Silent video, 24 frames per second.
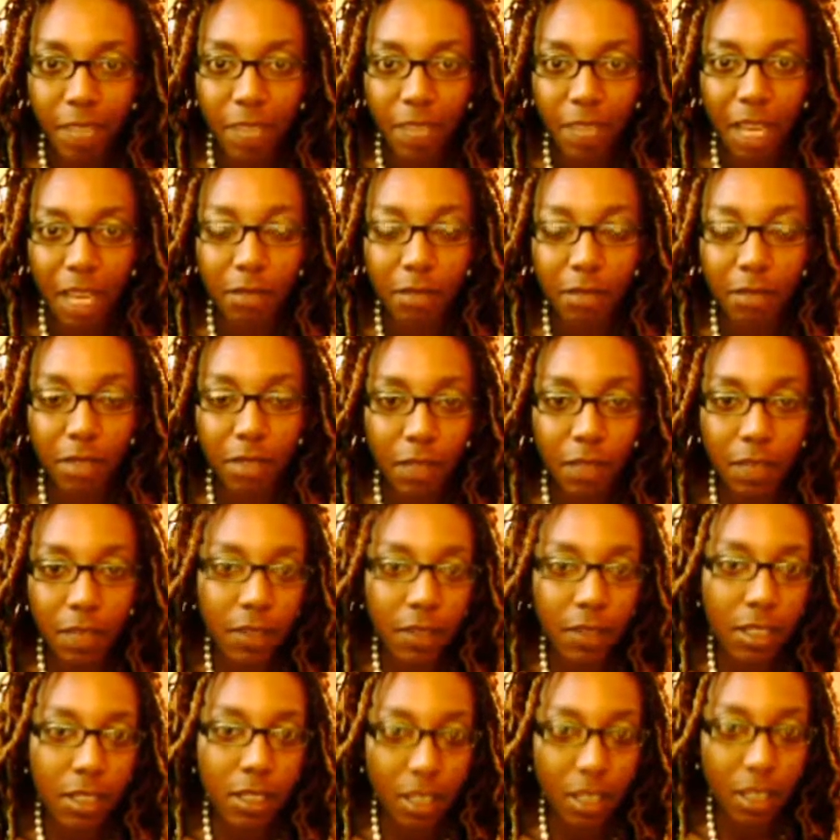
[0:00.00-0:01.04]
I'd give
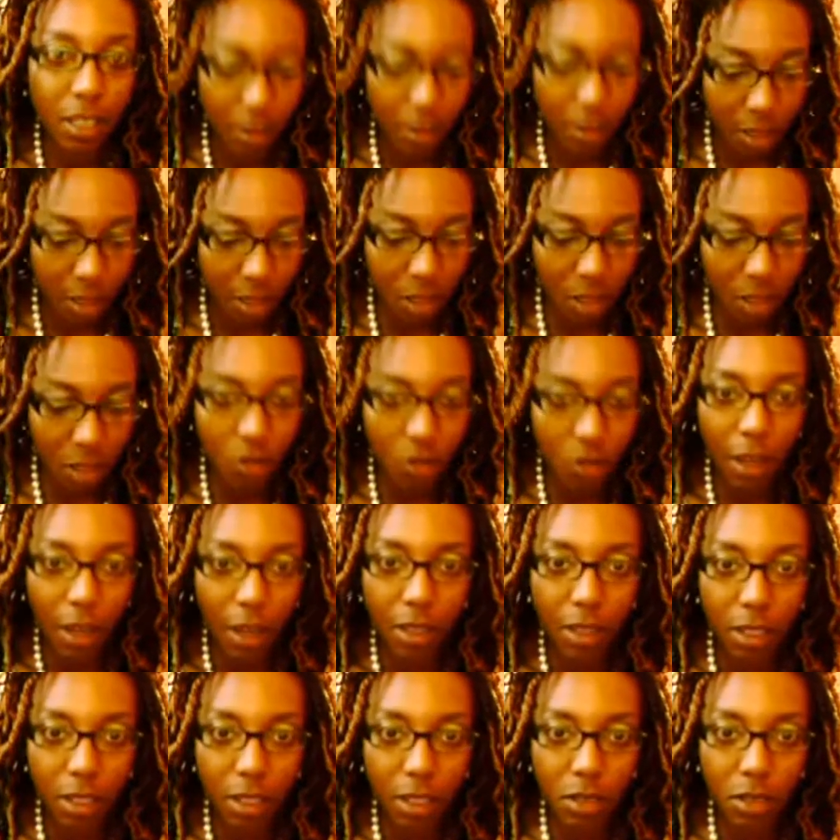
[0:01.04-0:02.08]
this a try.
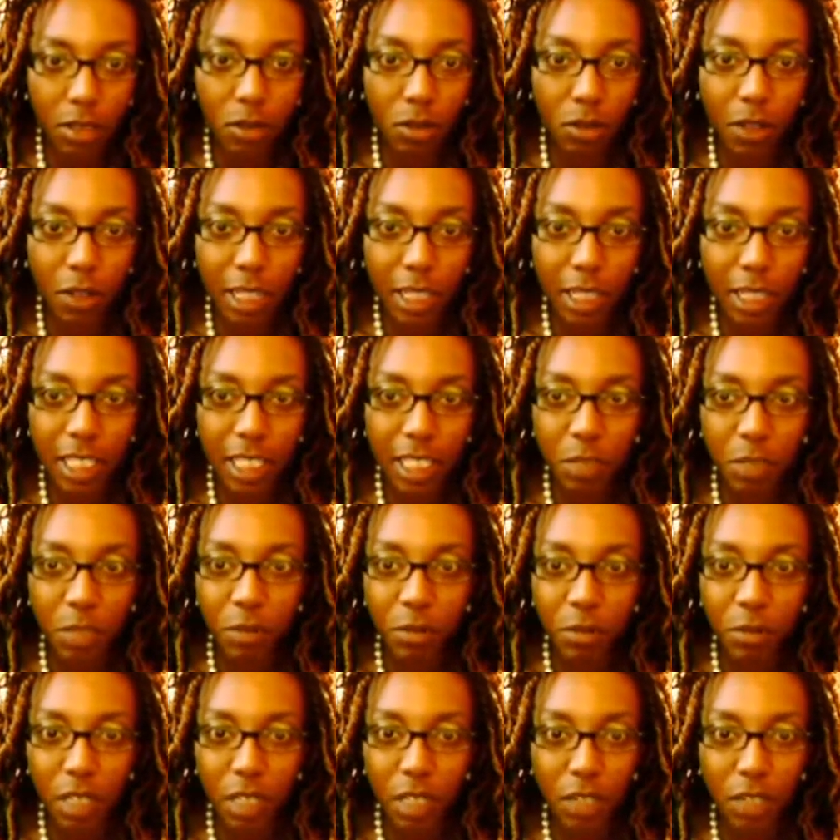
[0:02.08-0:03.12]
The storyline seemed
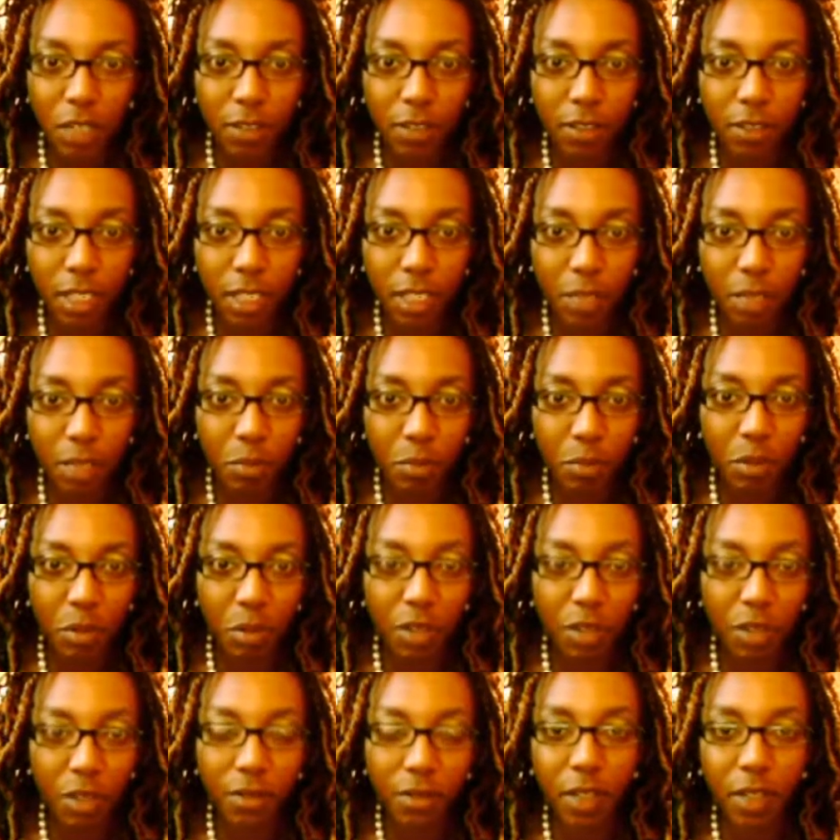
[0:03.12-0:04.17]
pretty interesting,
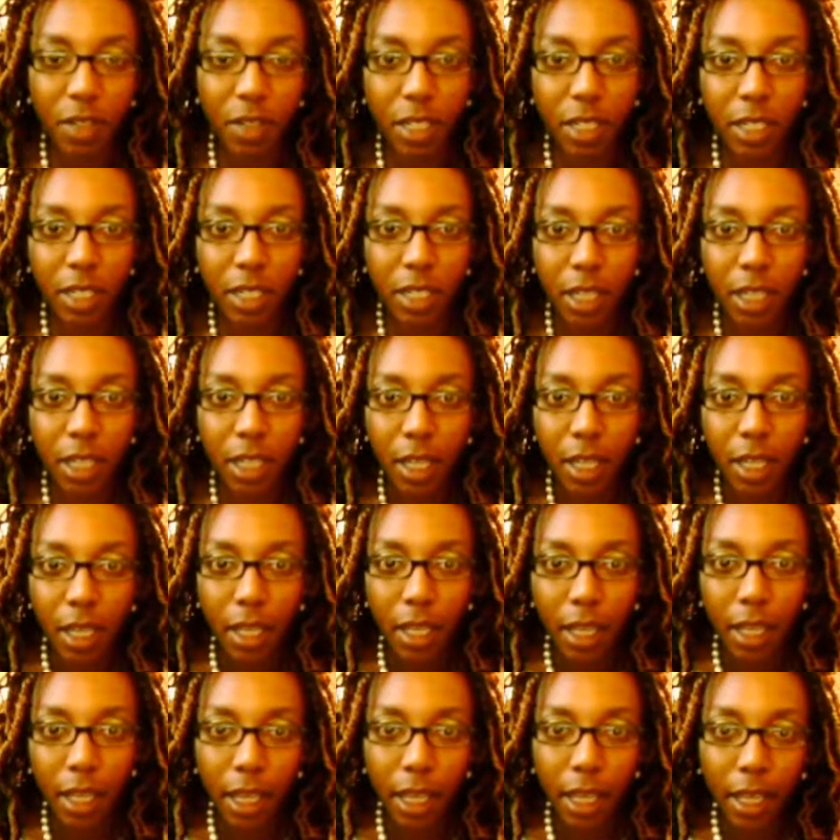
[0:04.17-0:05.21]
pretty fun,
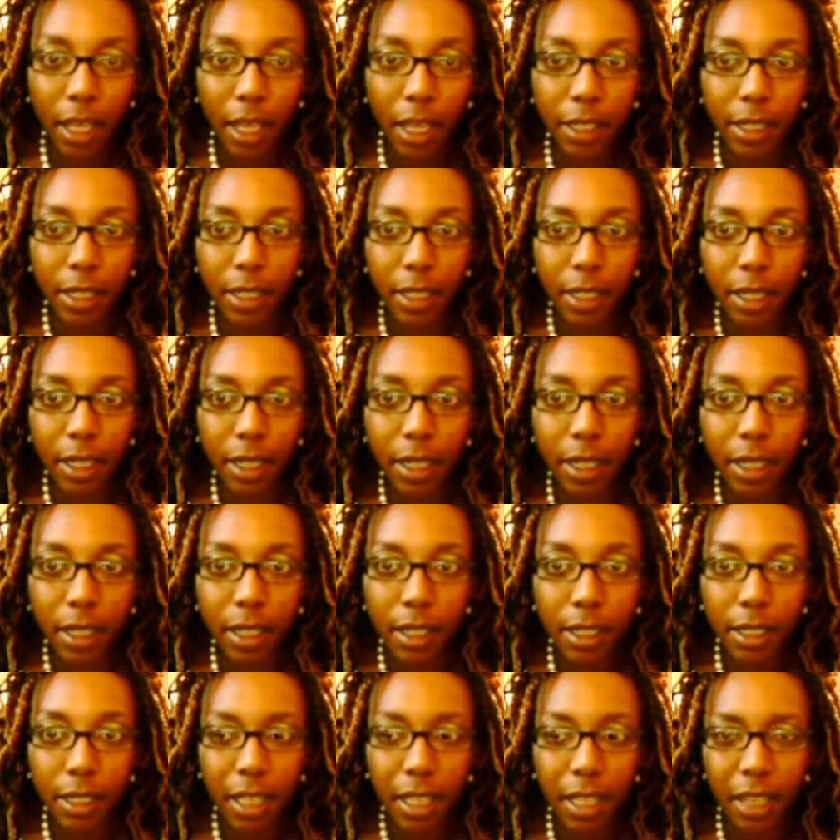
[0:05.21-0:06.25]
and
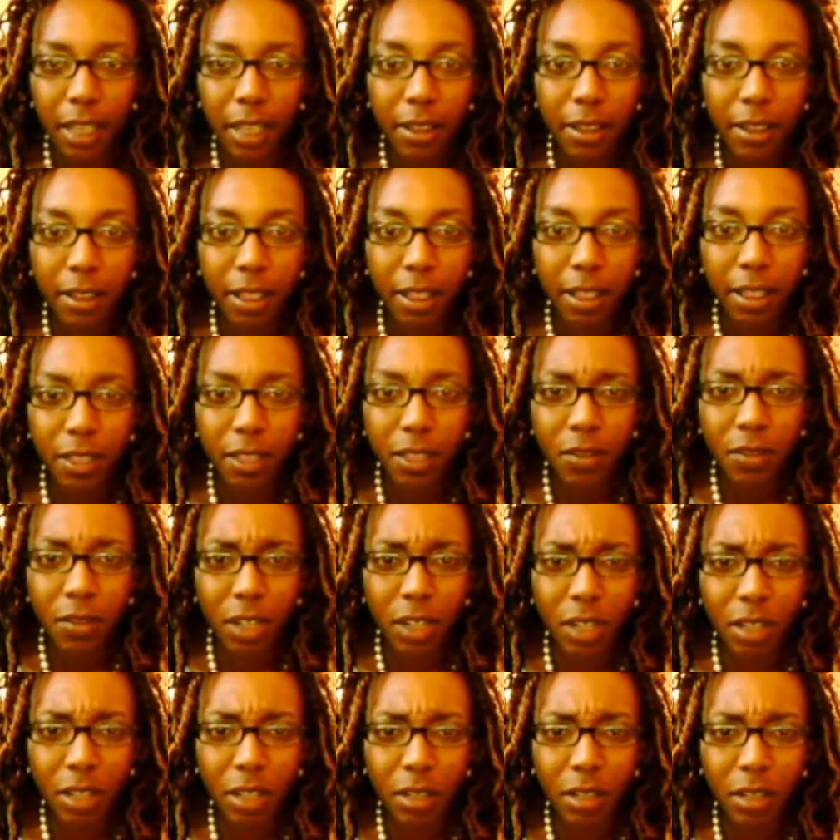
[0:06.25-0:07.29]
yeah, it's
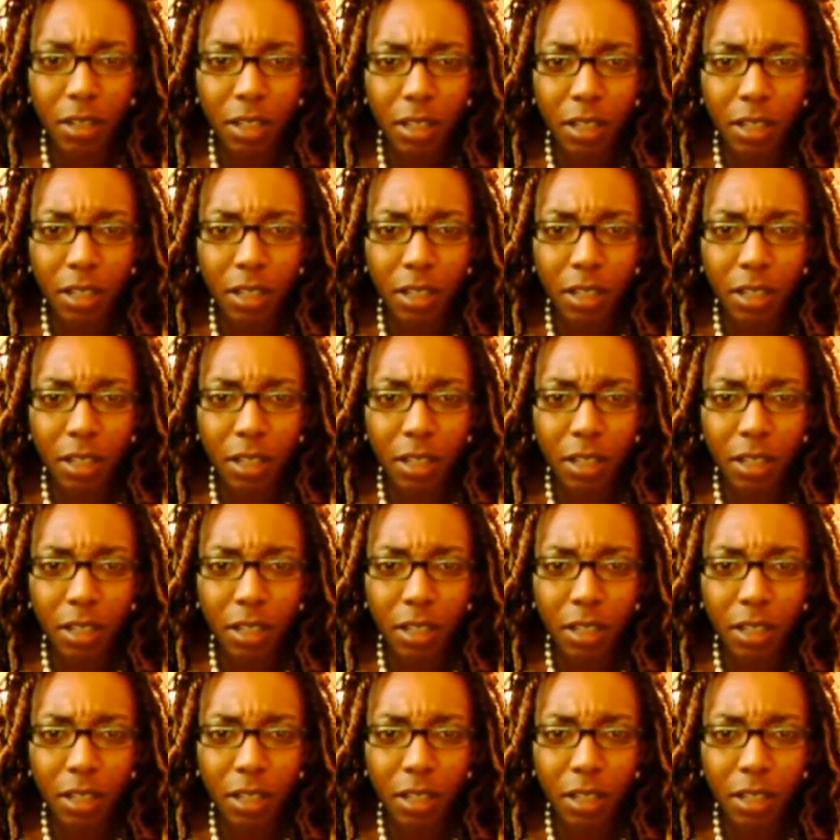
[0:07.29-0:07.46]
funny.